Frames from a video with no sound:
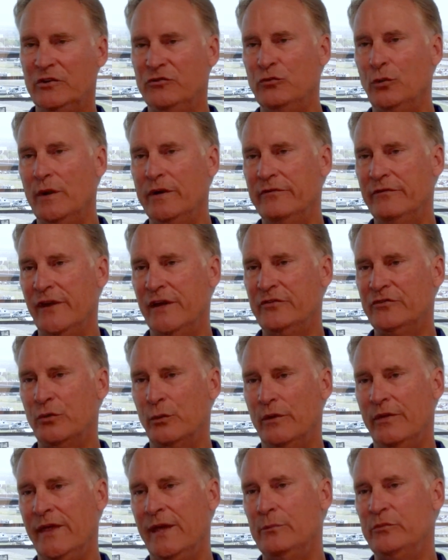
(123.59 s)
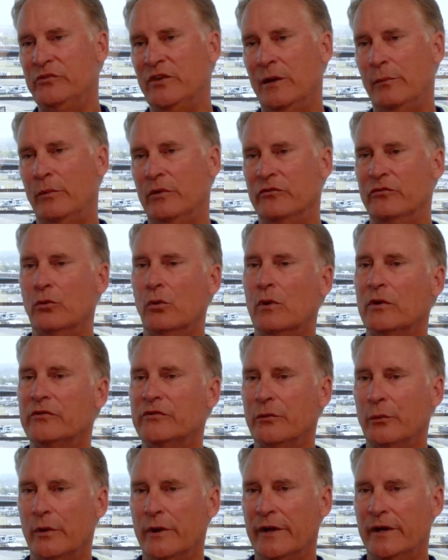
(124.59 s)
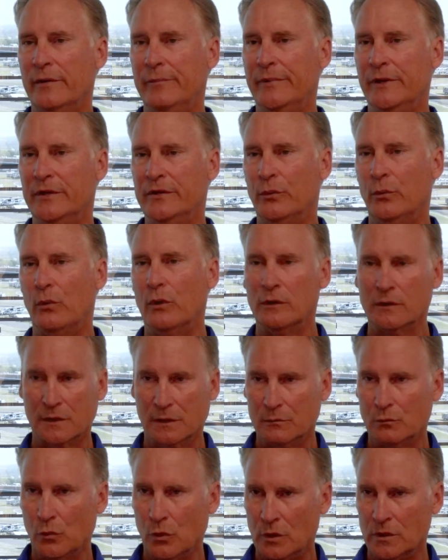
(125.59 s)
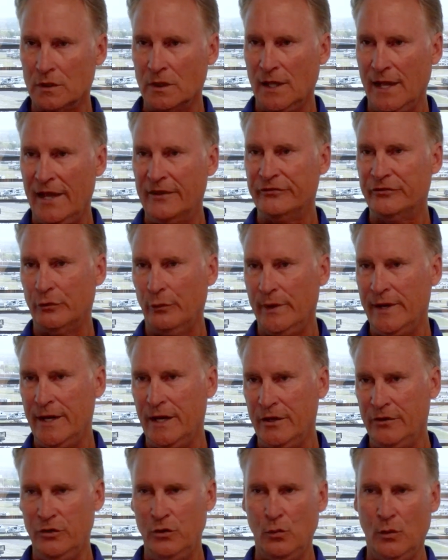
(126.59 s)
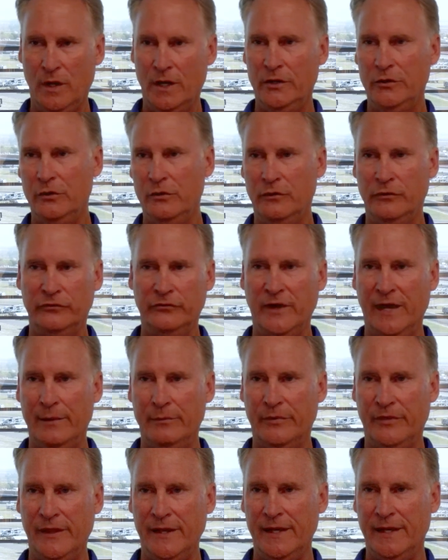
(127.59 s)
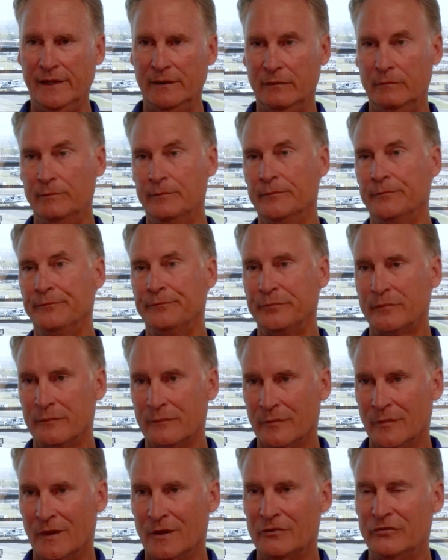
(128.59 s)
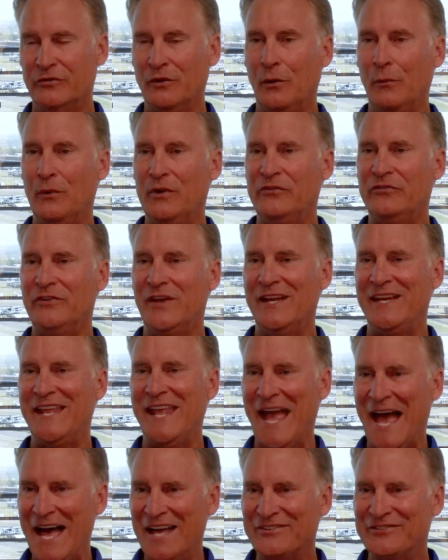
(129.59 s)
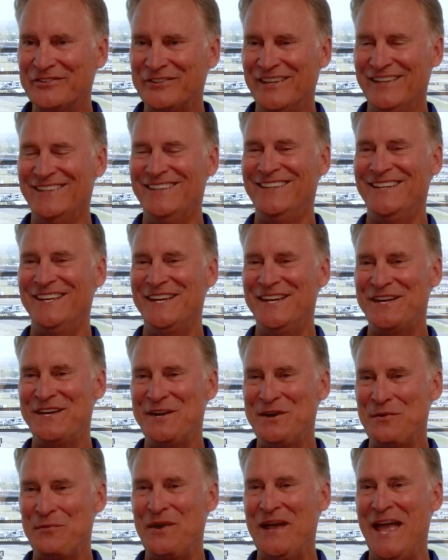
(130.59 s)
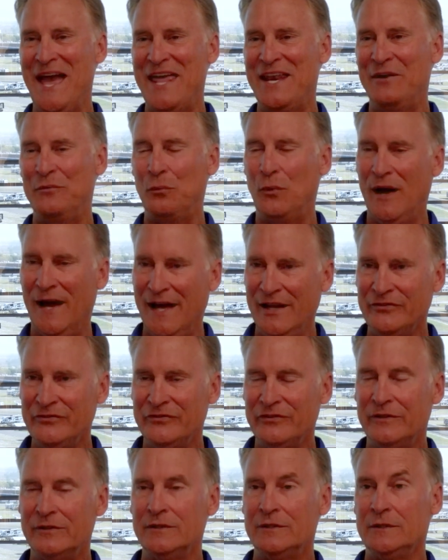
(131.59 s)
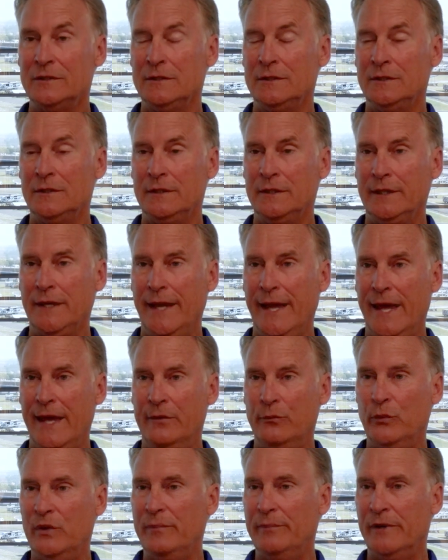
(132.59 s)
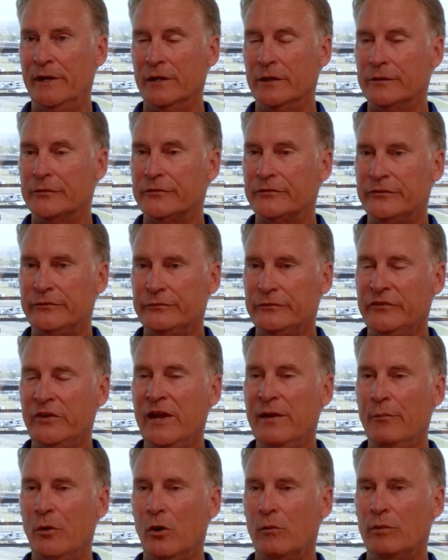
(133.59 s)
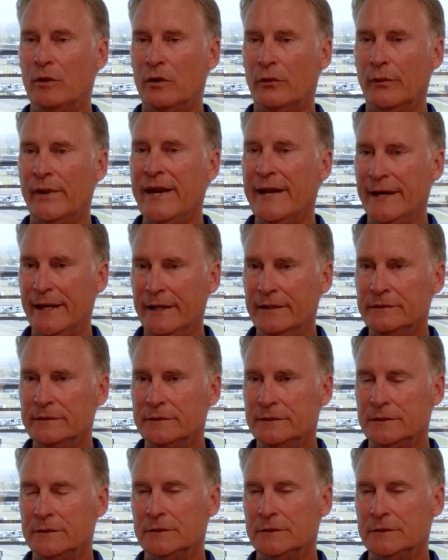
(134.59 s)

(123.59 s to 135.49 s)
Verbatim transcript: a joint venture with MGM Resorts, and we're going to build a world, world-class arena. Do you want to do the same thing? So we said yes. we headed west, and we built T-Mobile Arena,